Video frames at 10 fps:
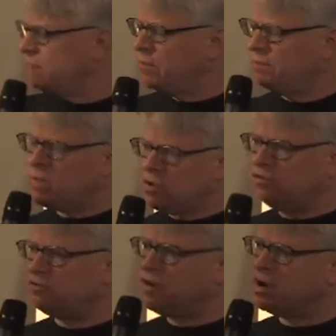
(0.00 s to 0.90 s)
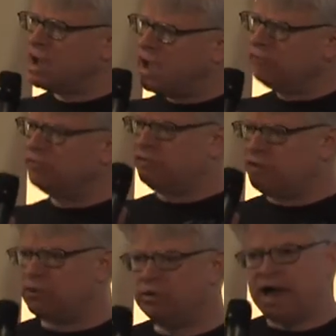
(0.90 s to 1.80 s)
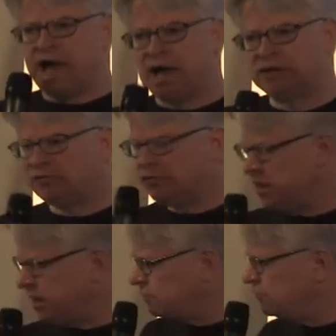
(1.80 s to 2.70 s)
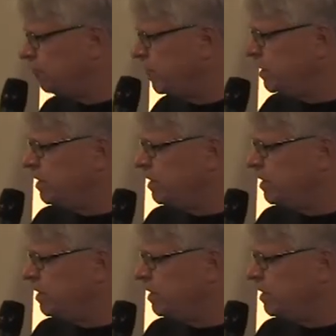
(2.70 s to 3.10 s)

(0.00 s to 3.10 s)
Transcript: But most archives don't actively intervene.